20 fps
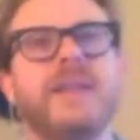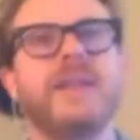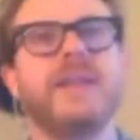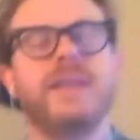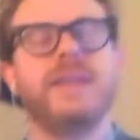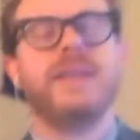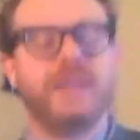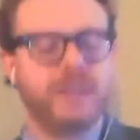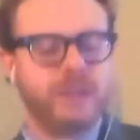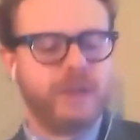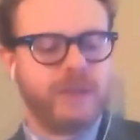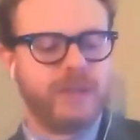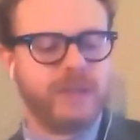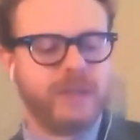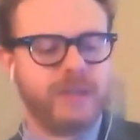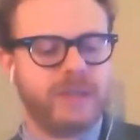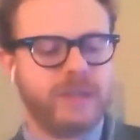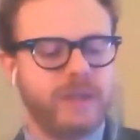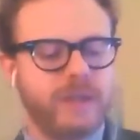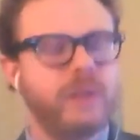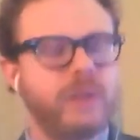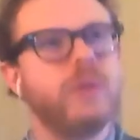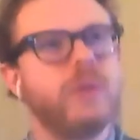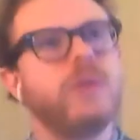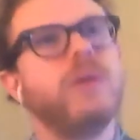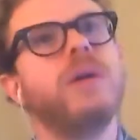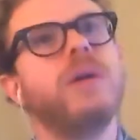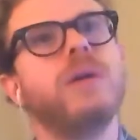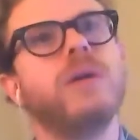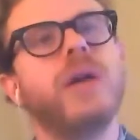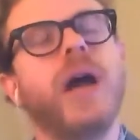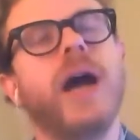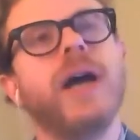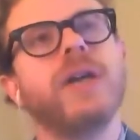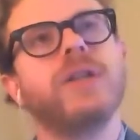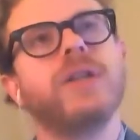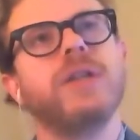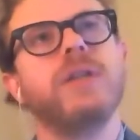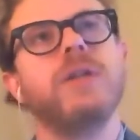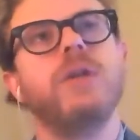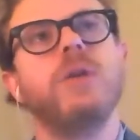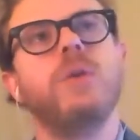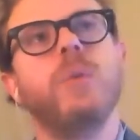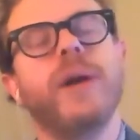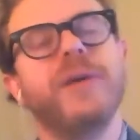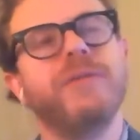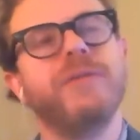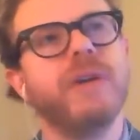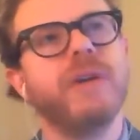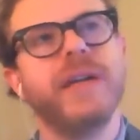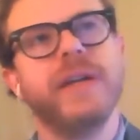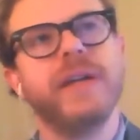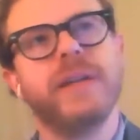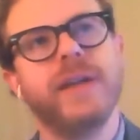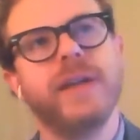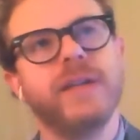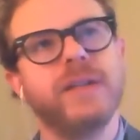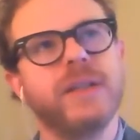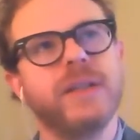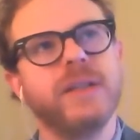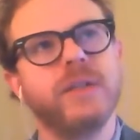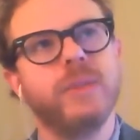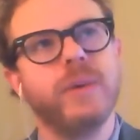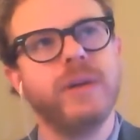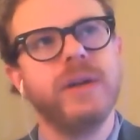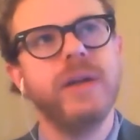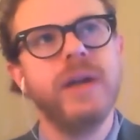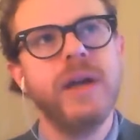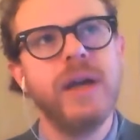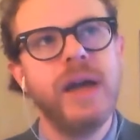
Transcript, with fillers: that's interesting. So, gosh, a whole wide variety of thoughts on this one.